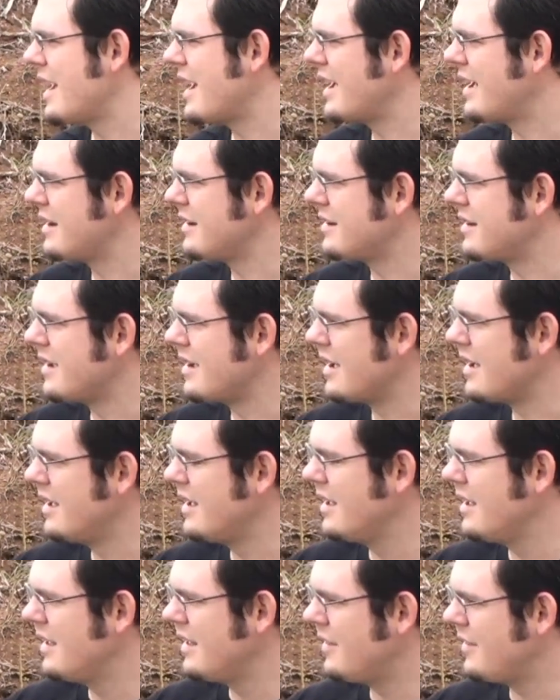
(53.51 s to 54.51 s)
and
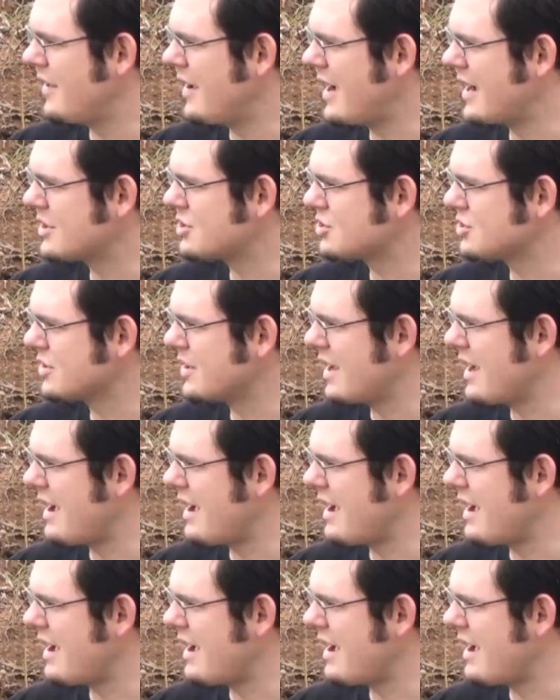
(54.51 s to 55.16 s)
they actually